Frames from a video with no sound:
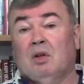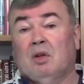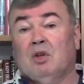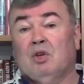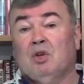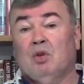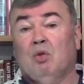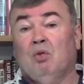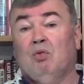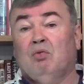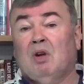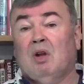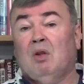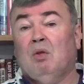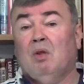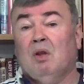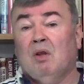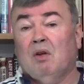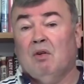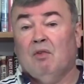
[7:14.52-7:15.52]
you'll
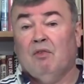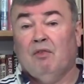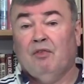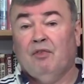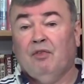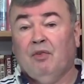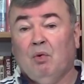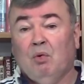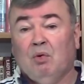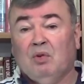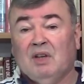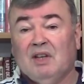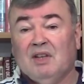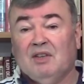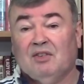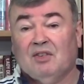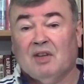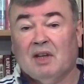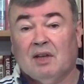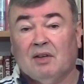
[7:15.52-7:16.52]
roll
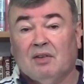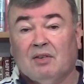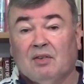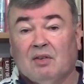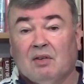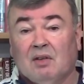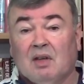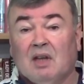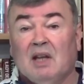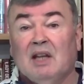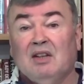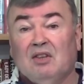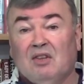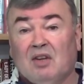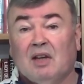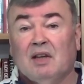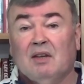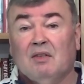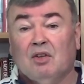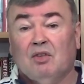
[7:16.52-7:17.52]
4d6 and
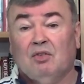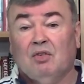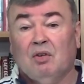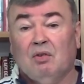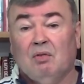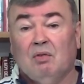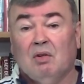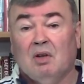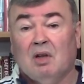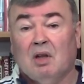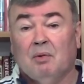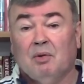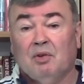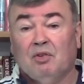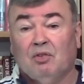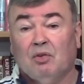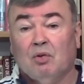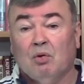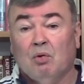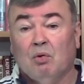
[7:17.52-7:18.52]
take the 2 lowest
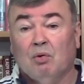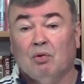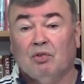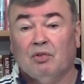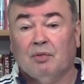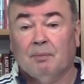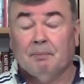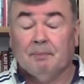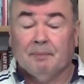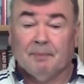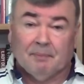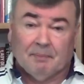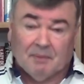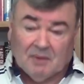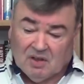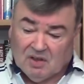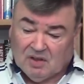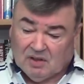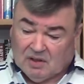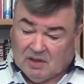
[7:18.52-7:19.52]
scores.
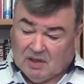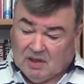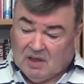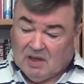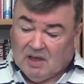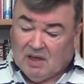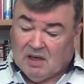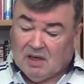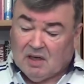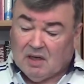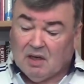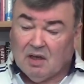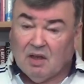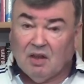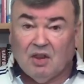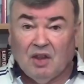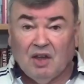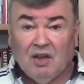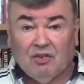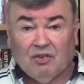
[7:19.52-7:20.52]

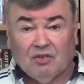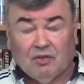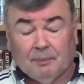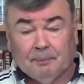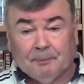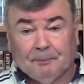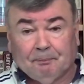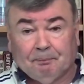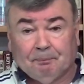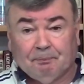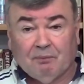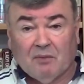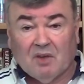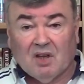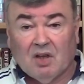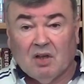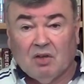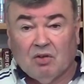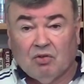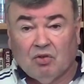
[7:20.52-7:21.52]
This
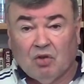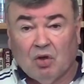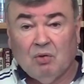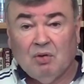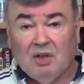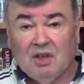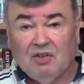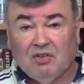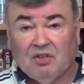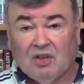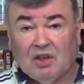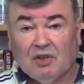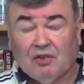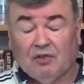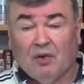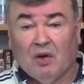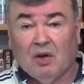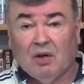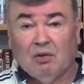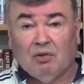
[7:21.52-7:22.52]
2d6
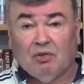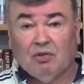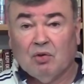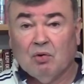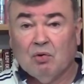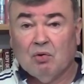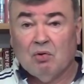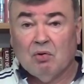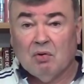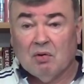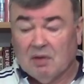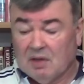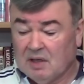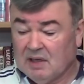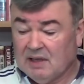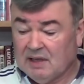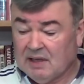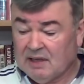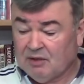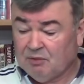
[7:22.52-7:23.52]
final score,
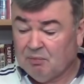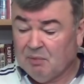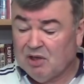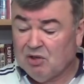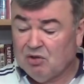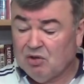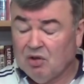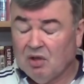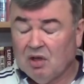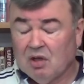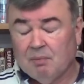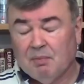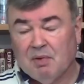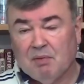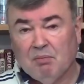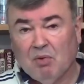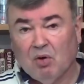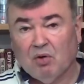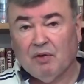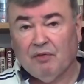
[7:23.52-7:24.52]
as mentioned, can be
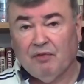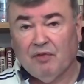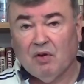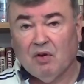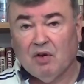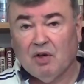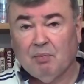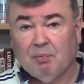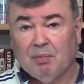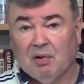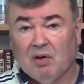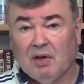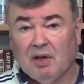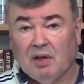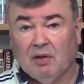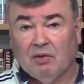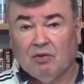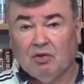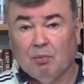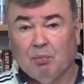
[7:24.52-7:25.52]
modified by
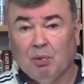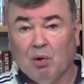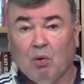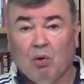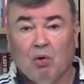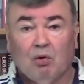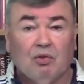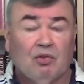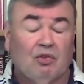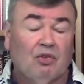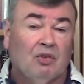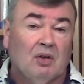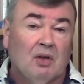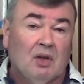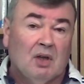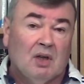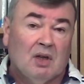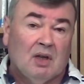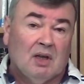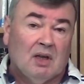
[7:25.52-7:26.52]
supports,
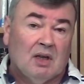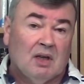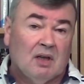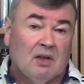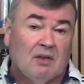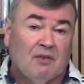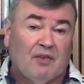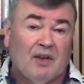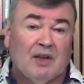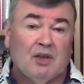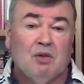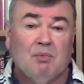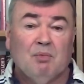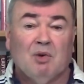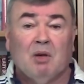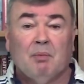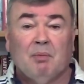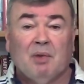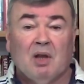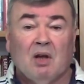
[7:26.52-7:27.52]
the fact you
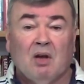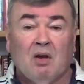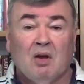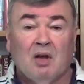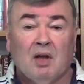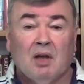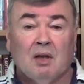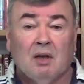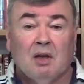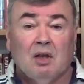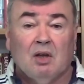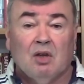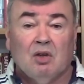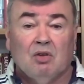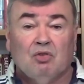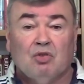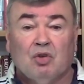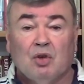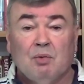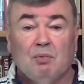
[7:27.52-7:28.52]
might be a higher
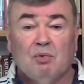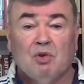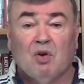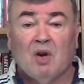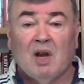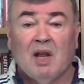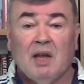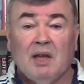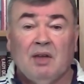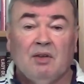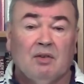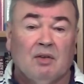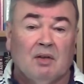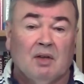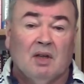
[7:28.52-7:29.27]
troop grade,